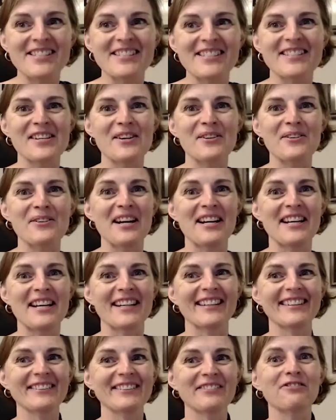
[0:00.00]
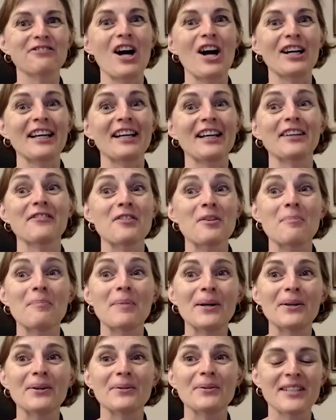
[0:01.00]
So any rocking of the
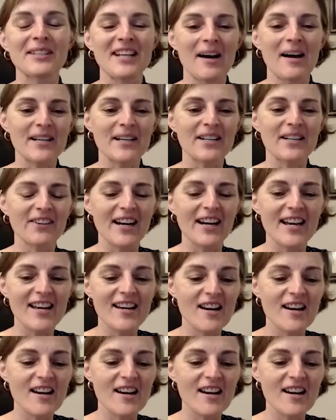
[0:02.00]
boat would not be great.